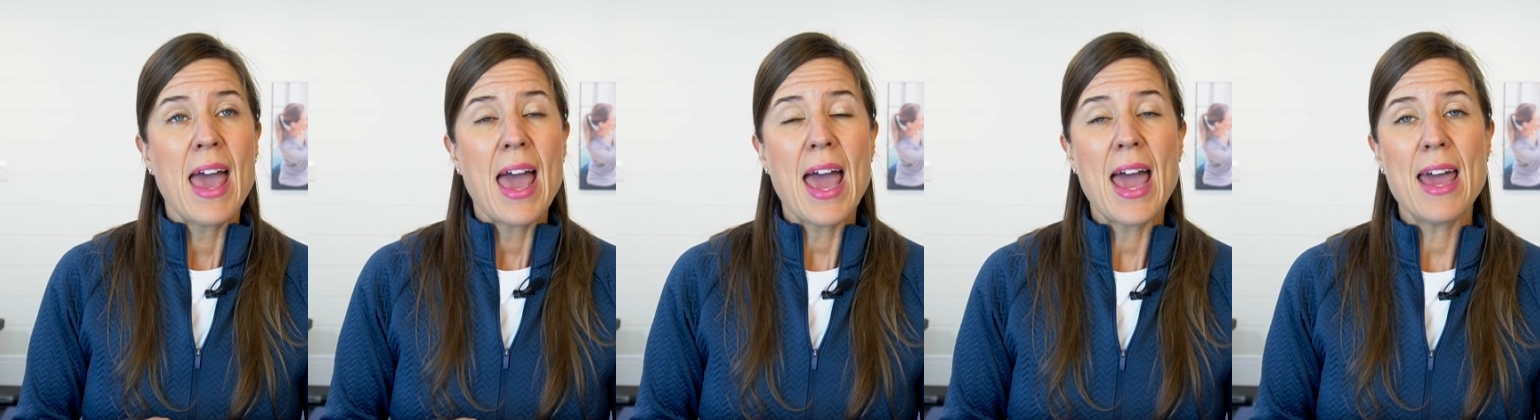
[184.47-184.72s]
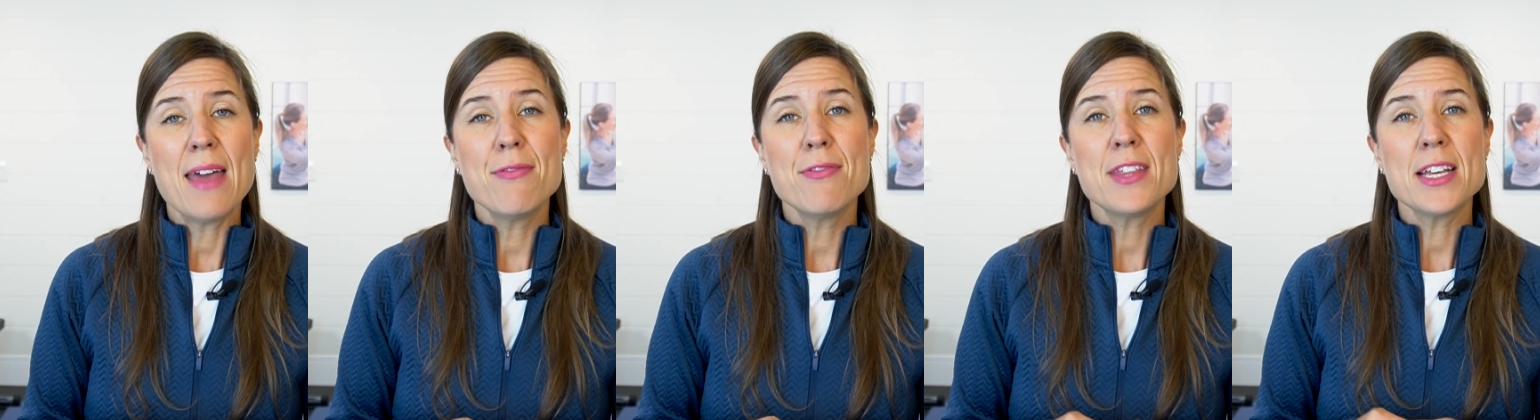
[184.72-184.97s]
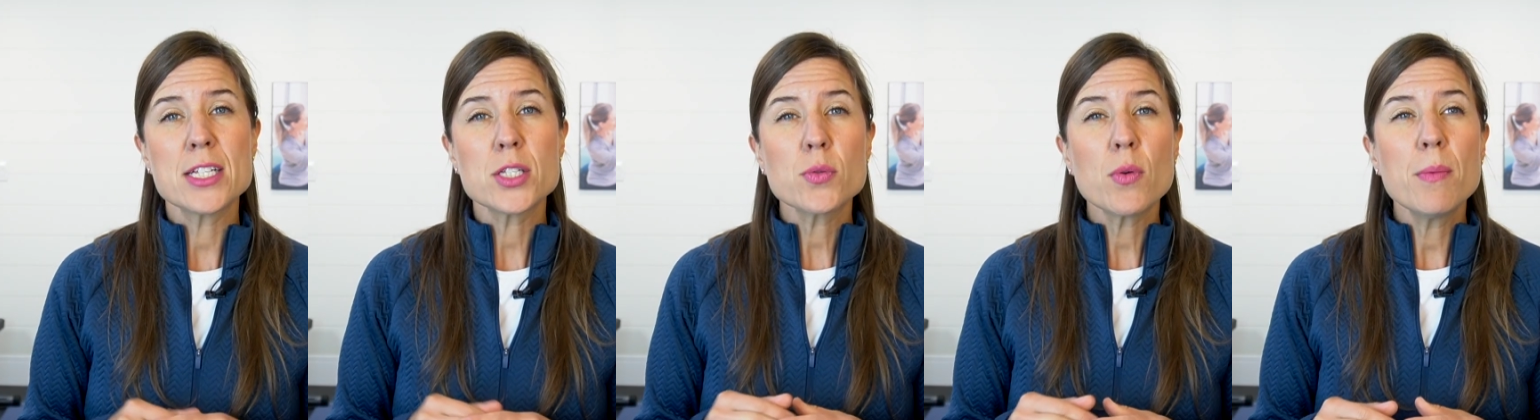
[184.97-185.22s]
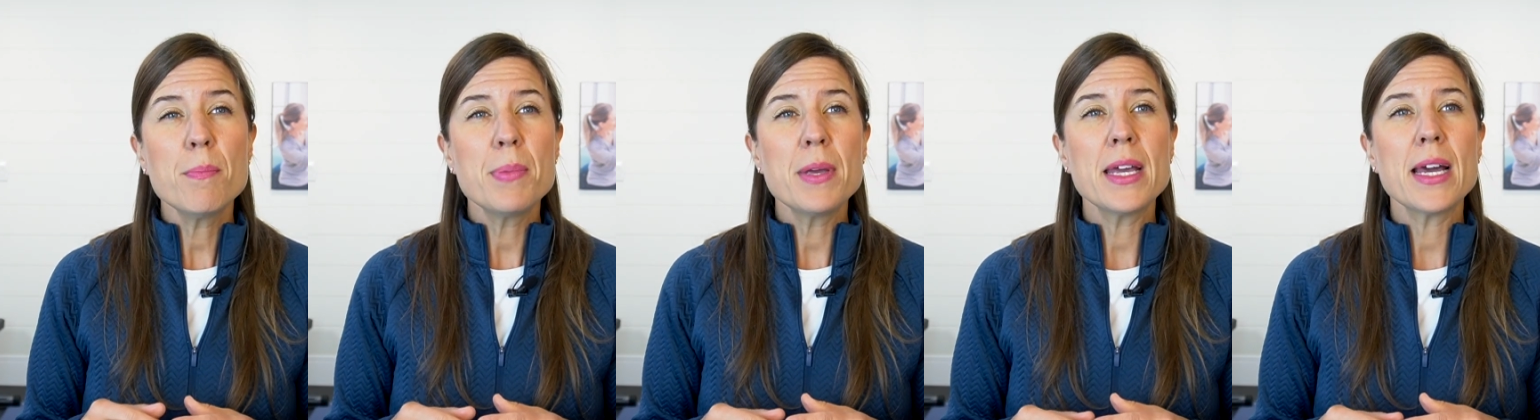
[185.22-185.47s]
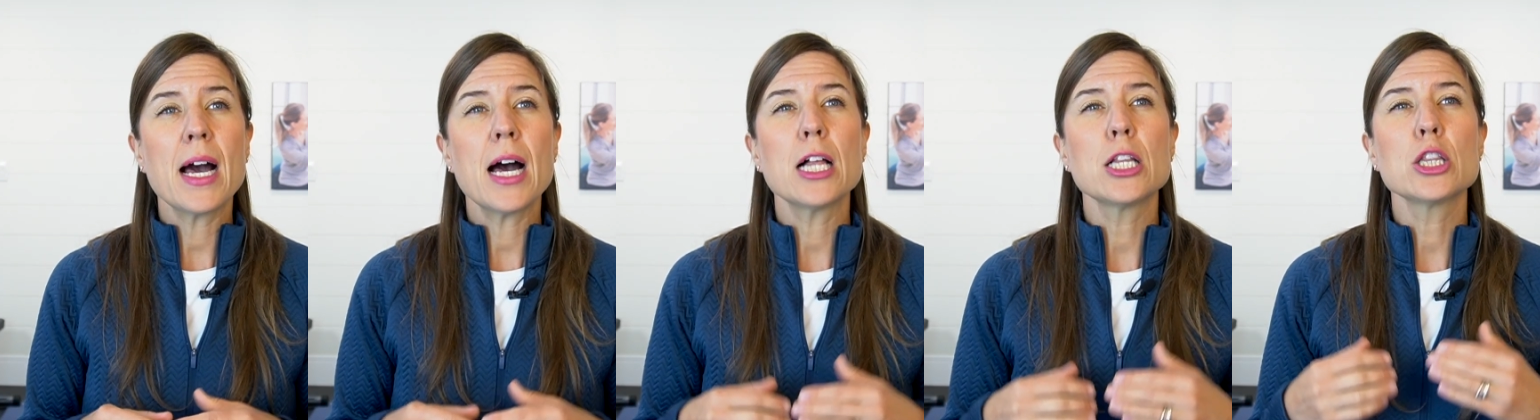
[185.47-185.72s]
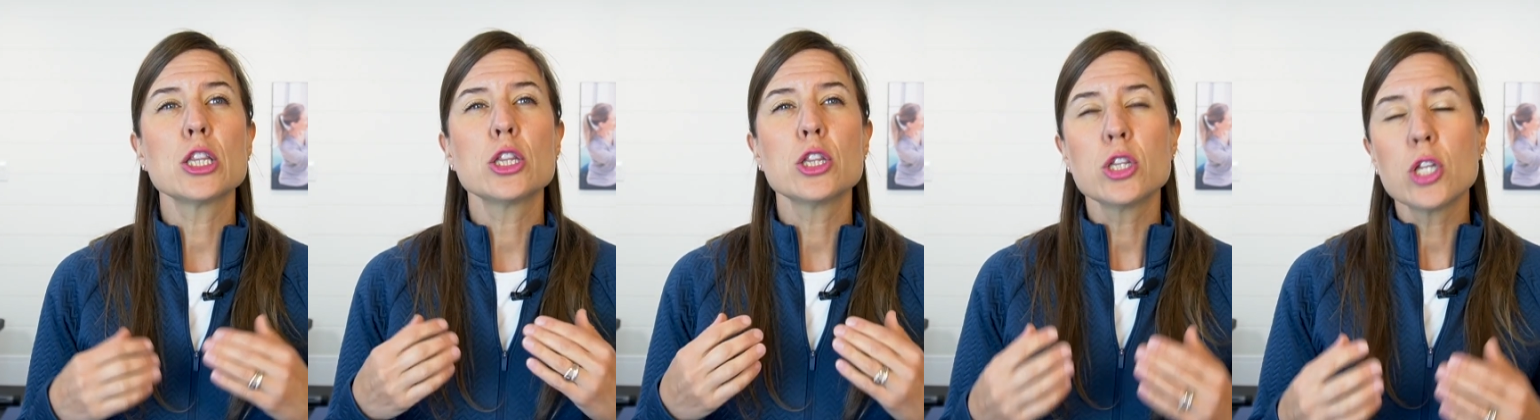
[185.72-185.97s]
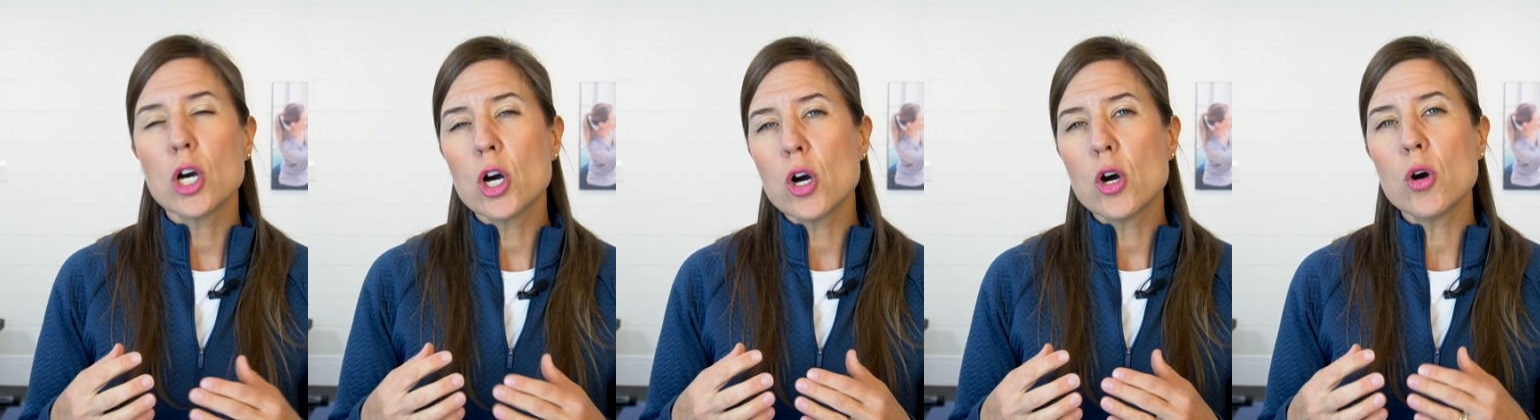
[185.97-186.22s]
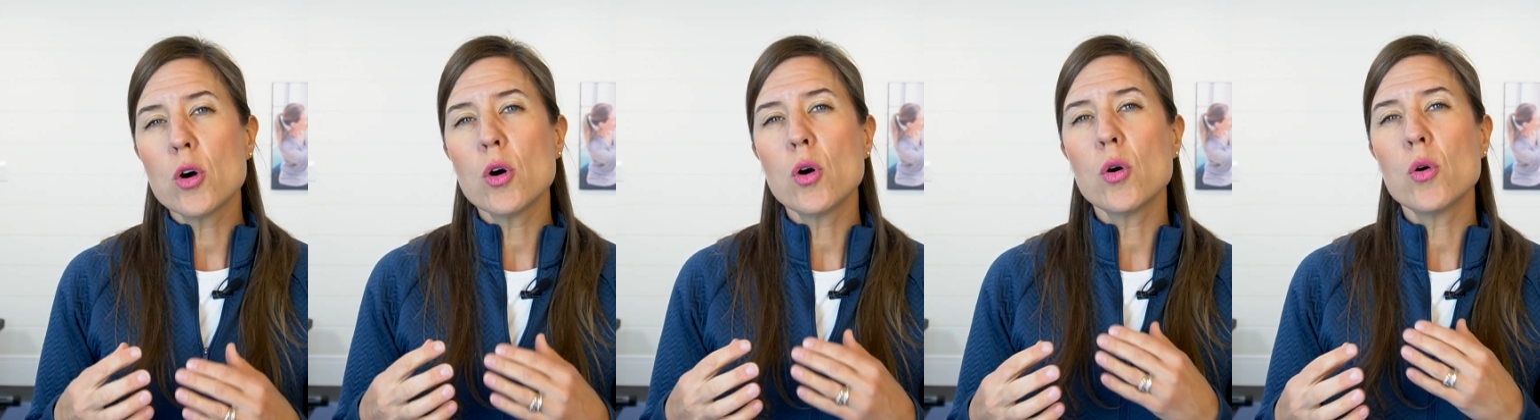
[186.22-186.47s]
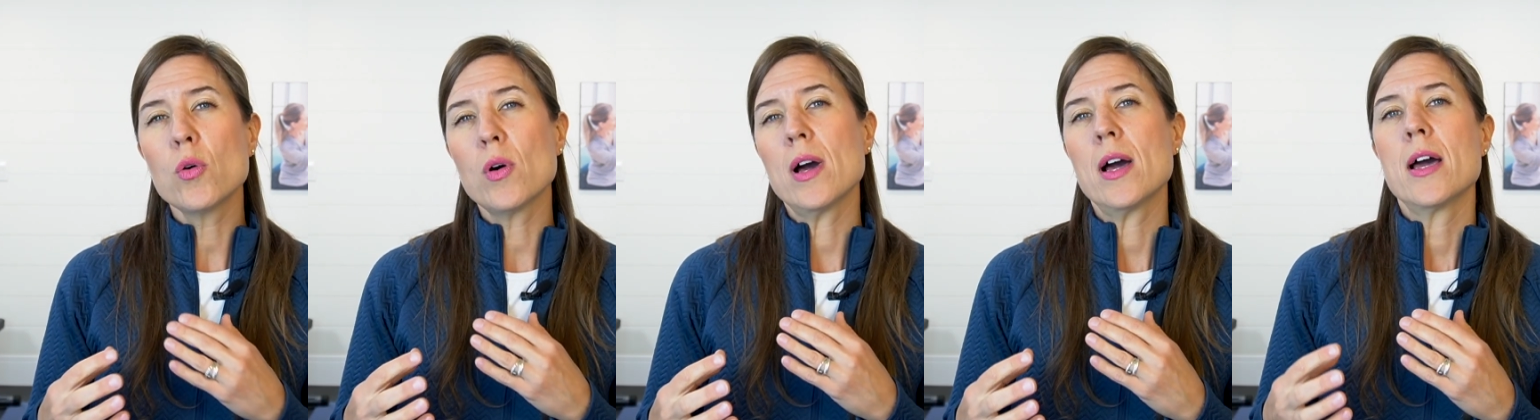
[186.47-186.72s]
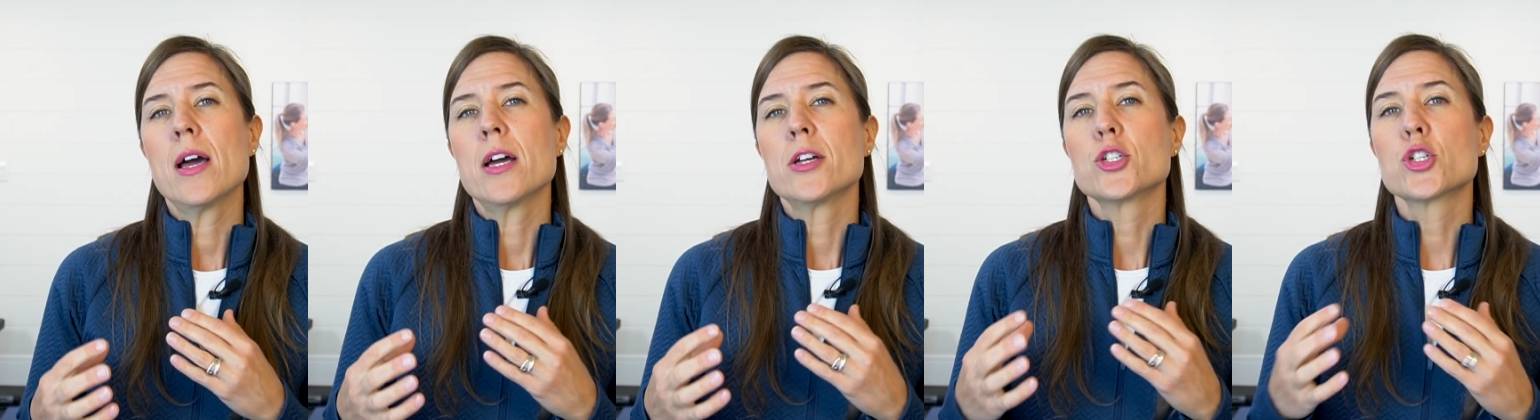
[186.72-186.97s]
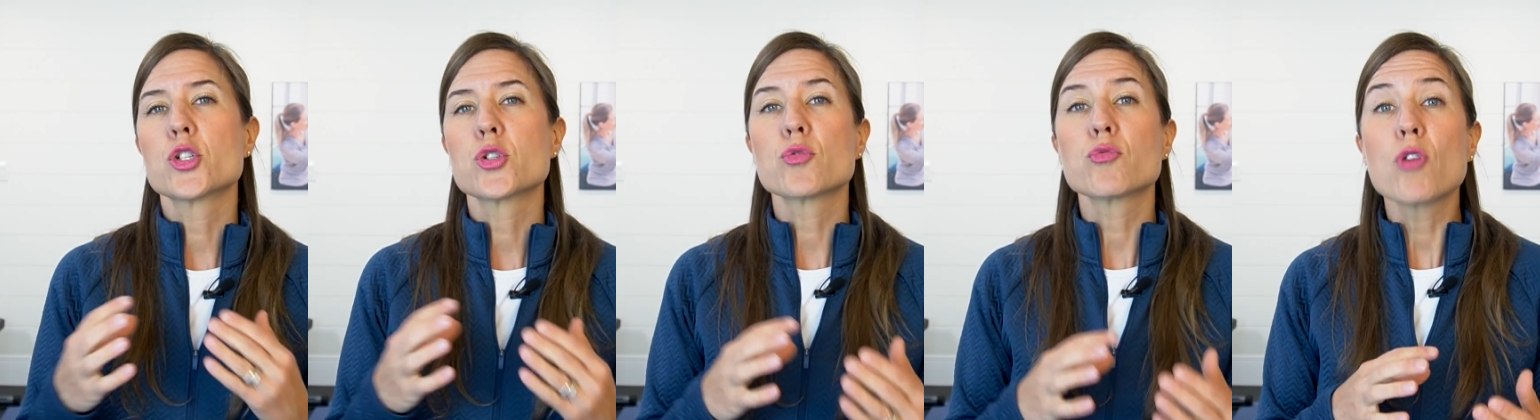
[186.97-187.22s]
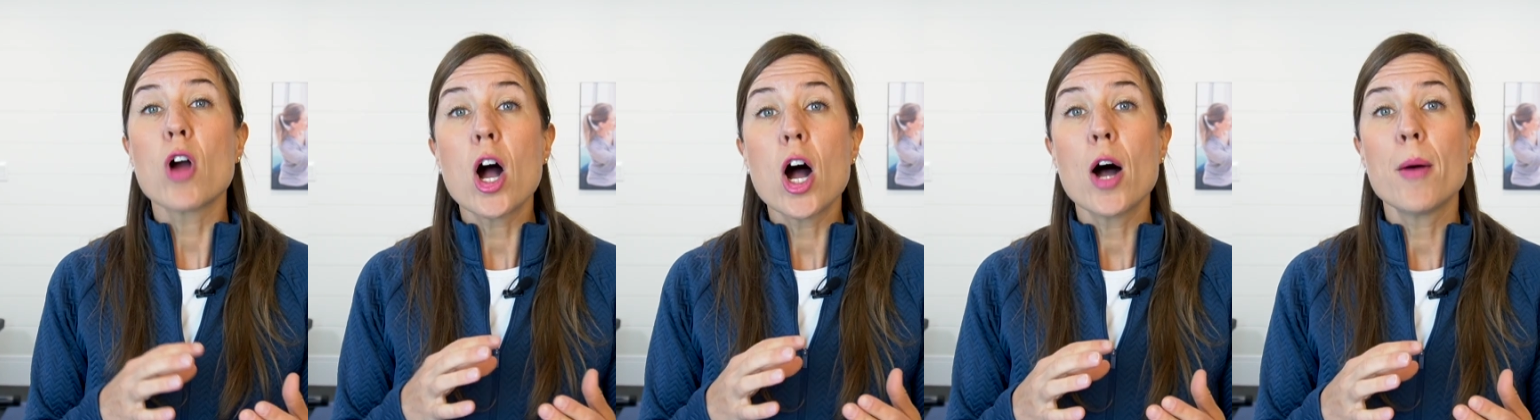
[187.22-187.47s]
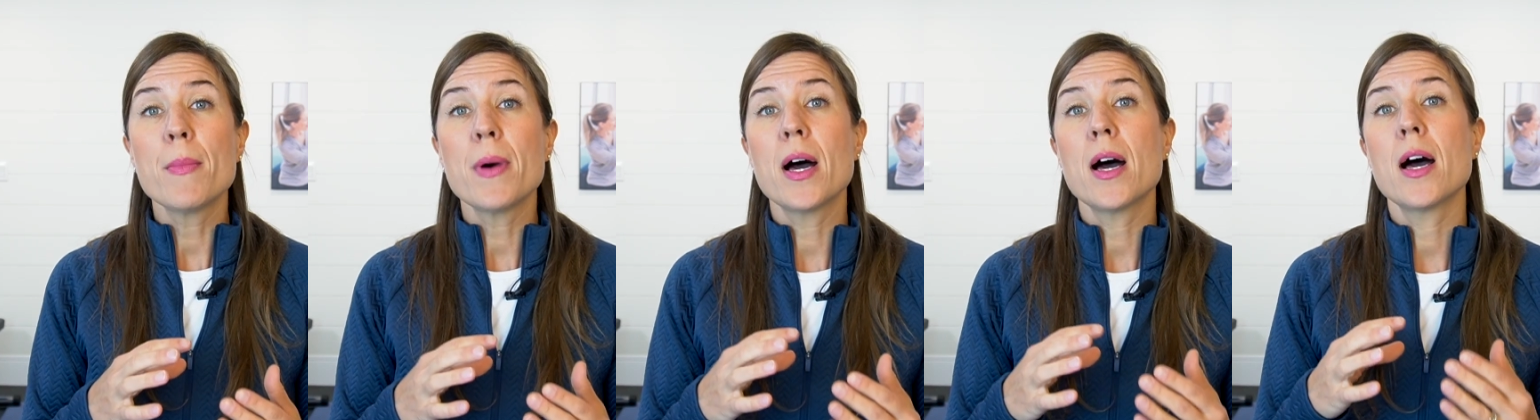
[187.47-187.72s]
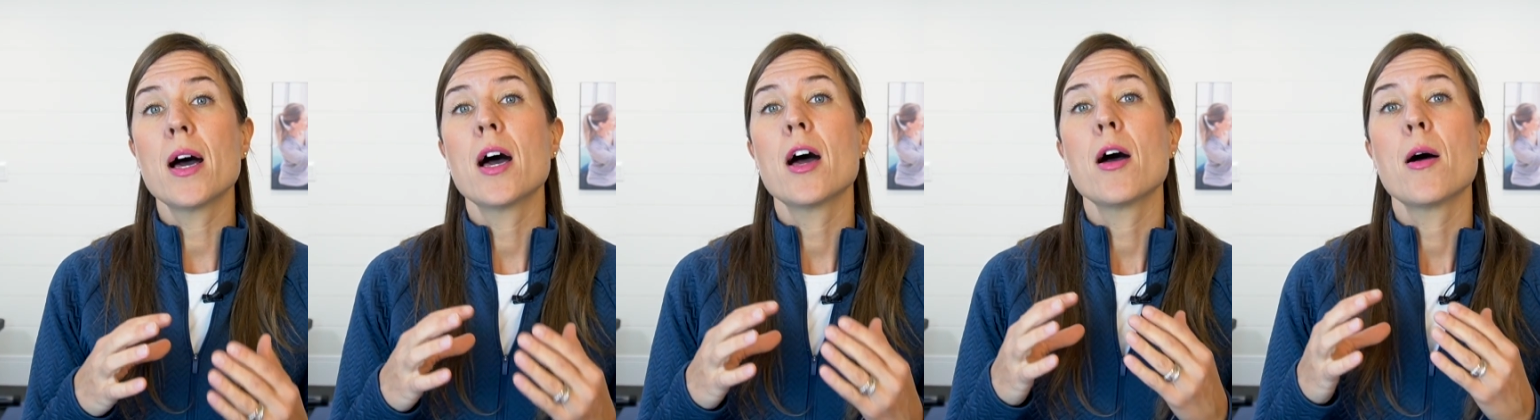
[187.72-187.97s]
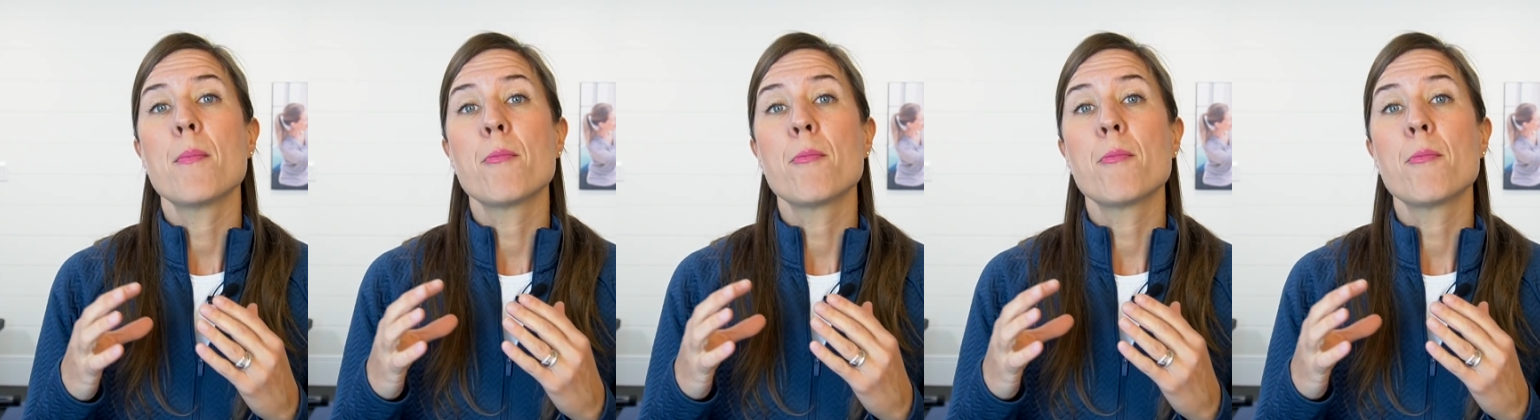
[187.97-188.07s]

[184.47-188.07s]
And this would be a low trauma